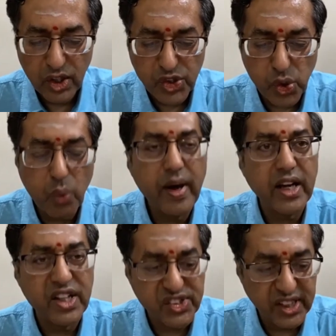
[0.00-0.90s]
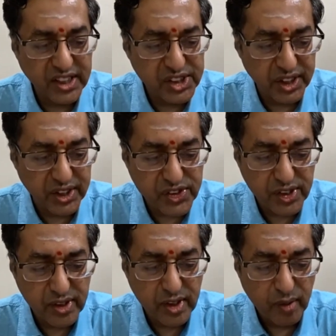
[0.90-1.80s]
so were his teachings
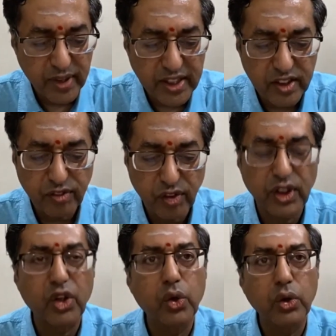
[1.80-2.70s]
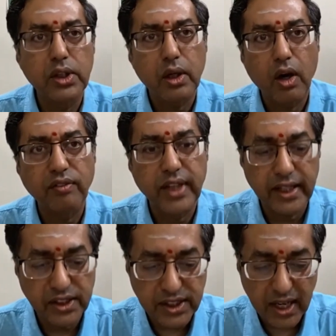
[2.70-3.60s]
meant for the good of the
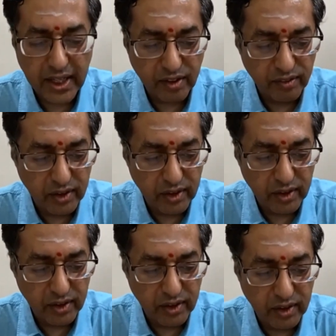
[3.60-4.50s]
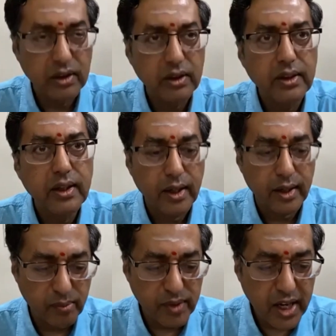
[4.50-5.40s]
entire world.
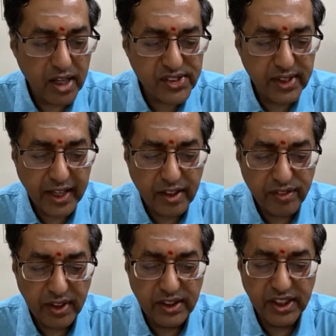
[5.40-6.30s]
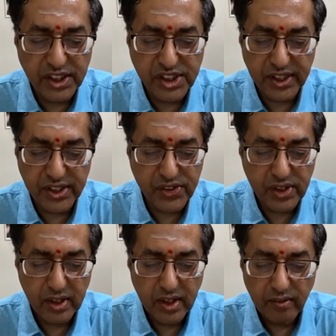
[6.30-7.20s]
Ramana's life and
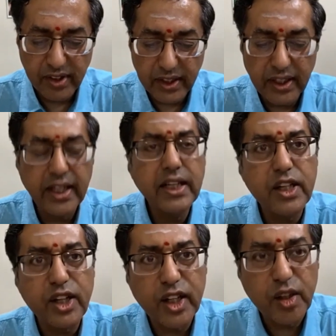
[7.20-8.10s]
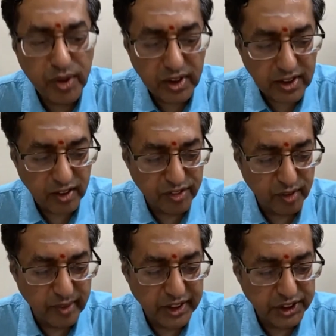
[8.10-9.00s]
teachings were an incredible
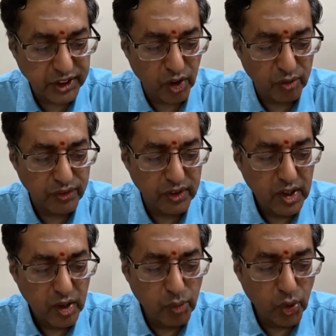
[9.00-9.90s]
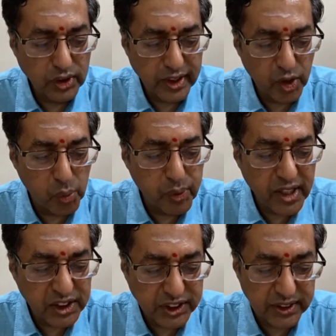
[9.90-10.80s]
confirmation of both the
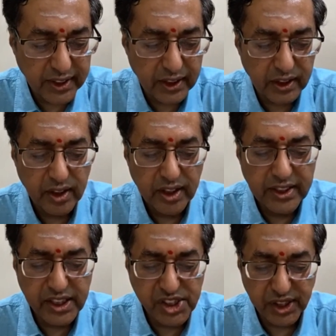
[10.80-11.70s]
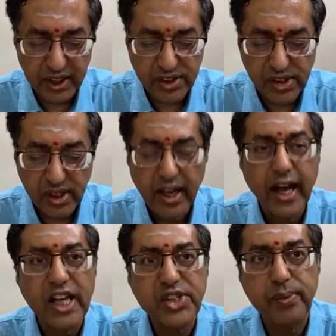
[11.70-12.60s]
Upanishadic teaching
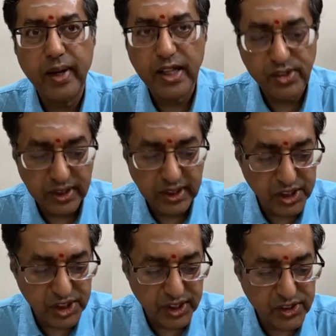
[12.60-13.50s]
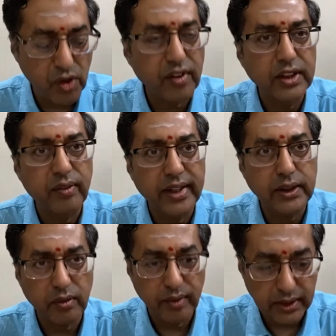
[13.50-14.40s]
as well as the teachings of
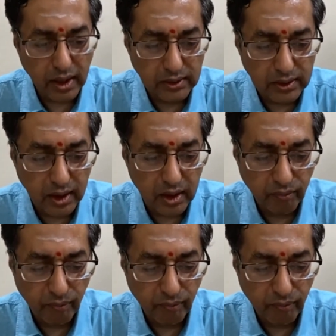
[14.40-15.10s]
Advaita Vedanta.